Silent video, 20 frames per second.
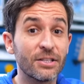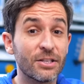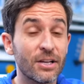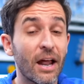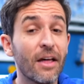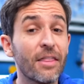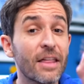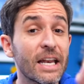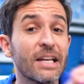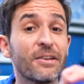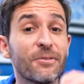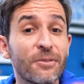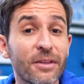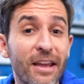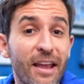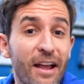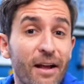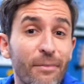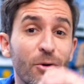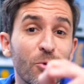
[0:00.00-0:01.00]
So now that I knew the
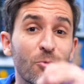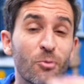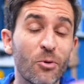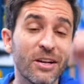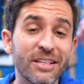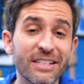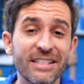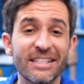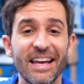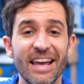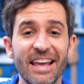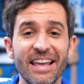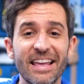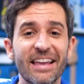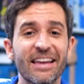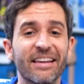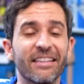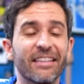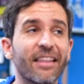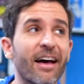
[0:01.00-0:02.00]
camera was taking in